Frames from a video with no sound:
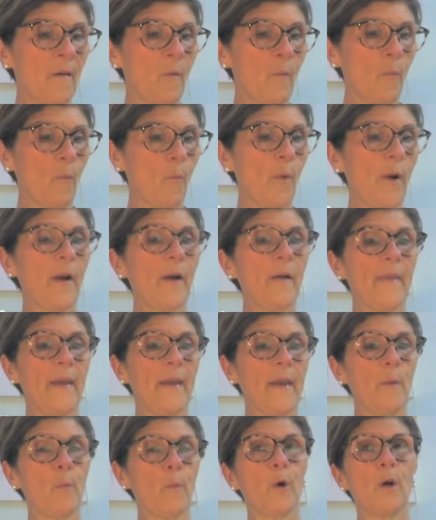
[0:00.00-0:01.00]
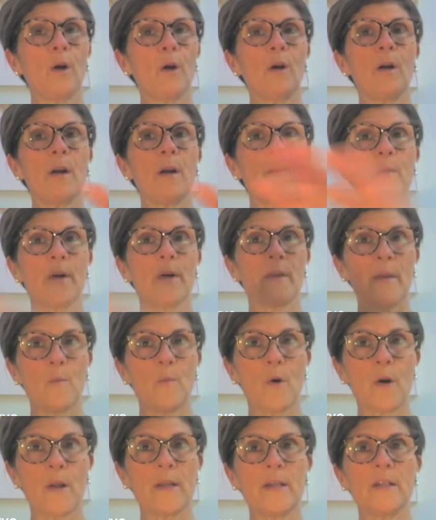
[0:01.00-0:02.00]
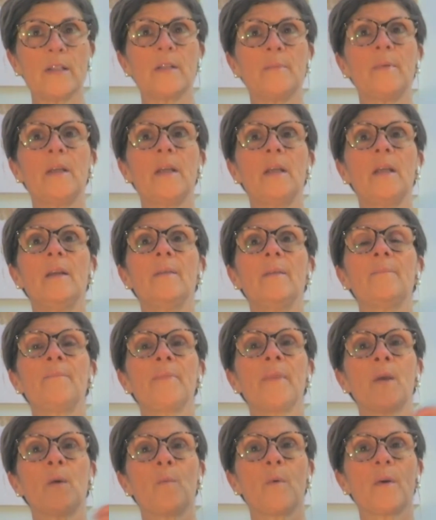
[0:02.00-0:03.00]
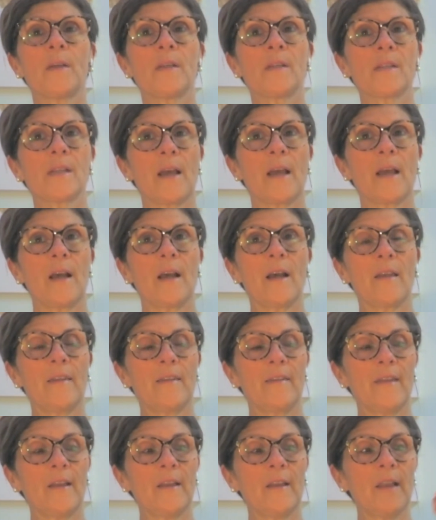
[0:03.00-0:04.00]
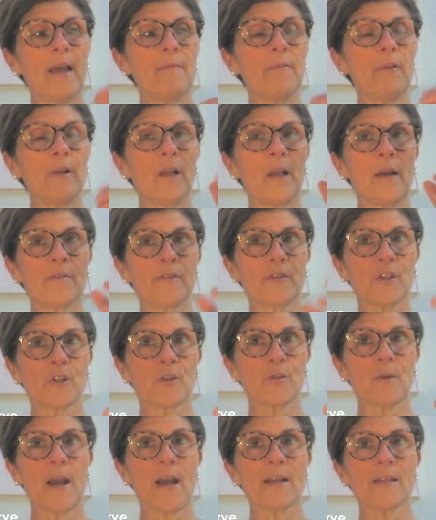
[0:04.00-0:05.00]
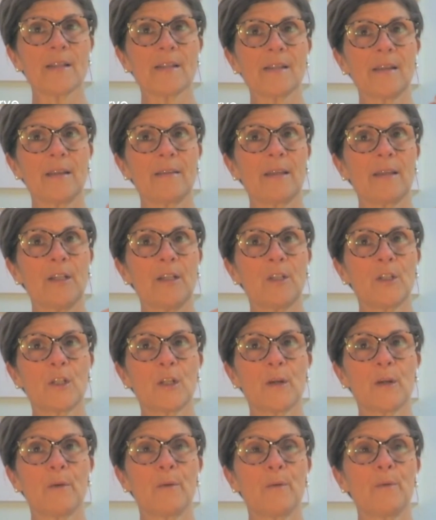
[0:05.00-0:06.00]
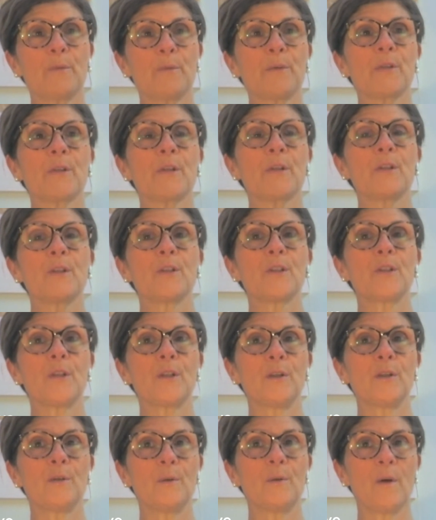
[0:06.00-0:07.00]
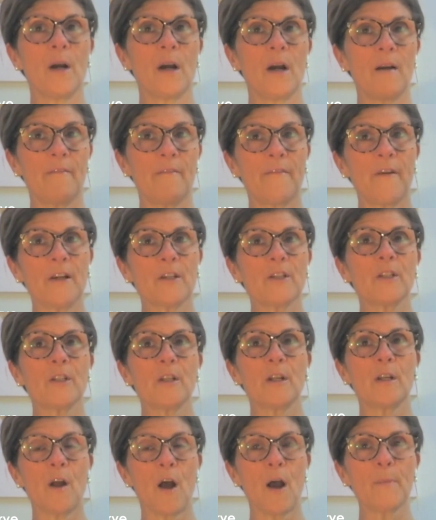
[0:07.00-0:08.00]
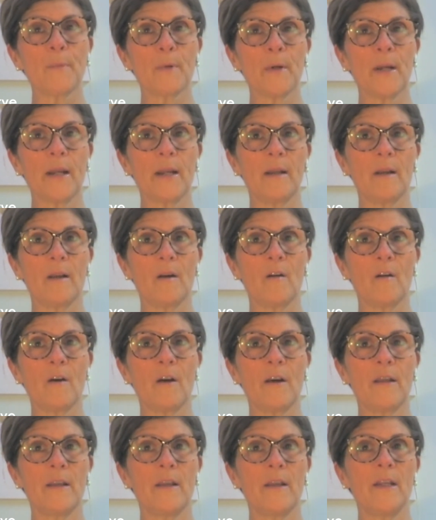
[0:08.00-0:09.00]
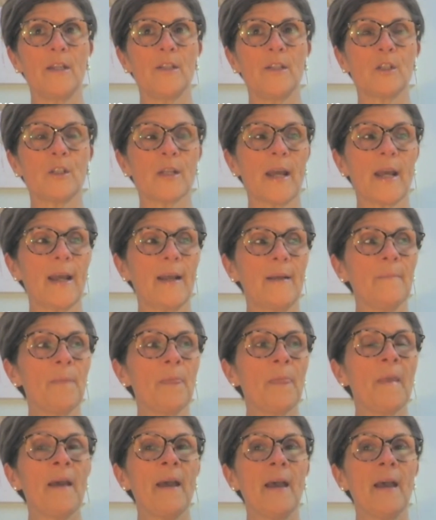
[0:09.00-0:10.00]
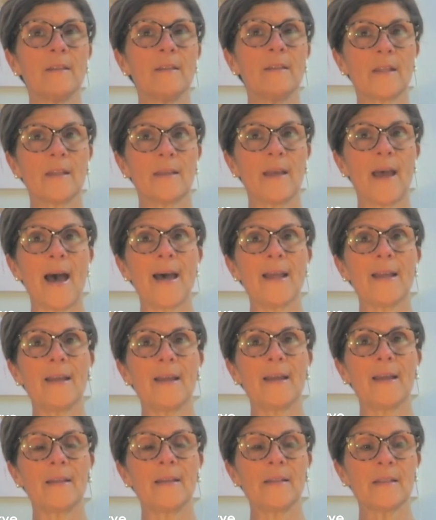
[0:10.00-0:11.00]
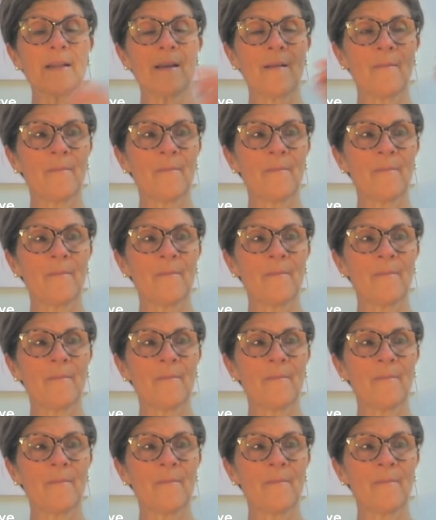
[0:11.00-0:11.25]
where they were and where they wanted to be, was the level of stress that they chose to function and operate on each day. And to that end,